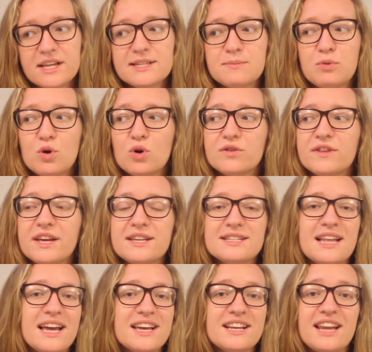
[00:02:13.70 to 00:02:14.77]
explore
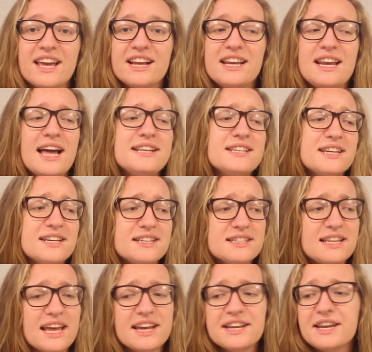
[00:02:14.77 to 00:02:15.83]
things like
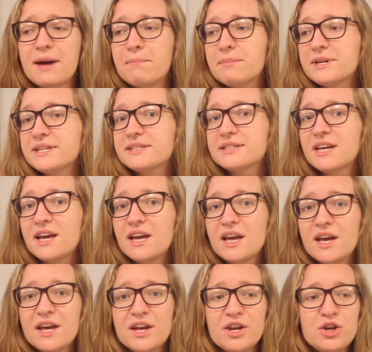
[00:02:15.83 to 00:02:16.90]
letters, like numbers,
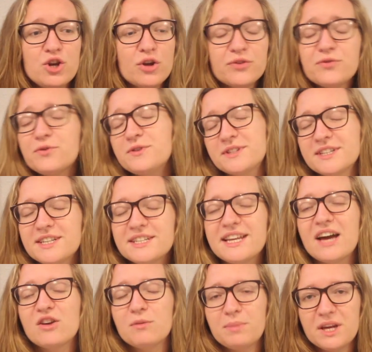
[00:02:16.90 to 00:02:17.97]
not through sitting
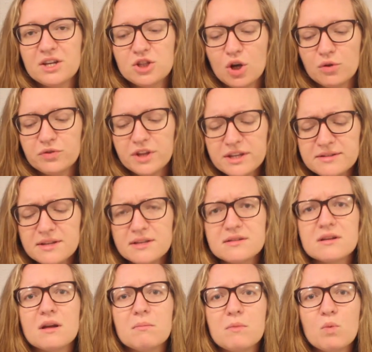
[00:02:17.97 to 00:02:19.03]
down and being told this
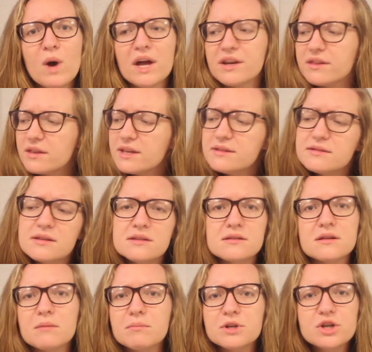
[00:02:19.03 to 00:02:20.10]
is a number 1, this
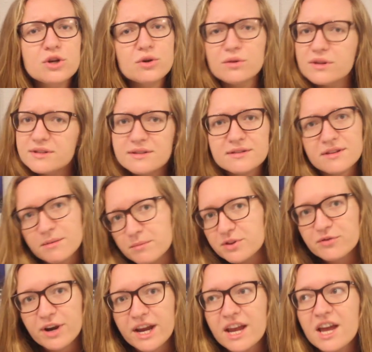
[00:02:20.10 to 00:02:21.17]
is a number 2, this is a number
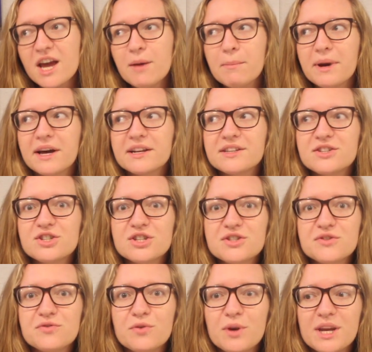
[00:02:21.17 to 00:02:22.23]
3, but
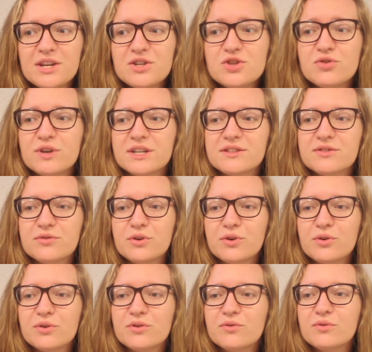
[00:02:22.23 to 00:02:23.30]
just through interest,
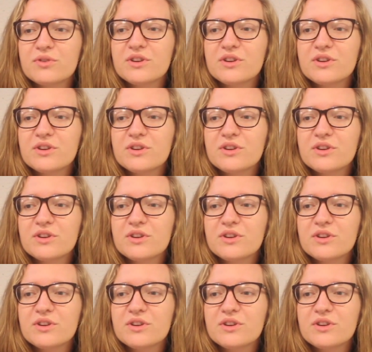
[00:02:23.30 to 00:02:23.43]
through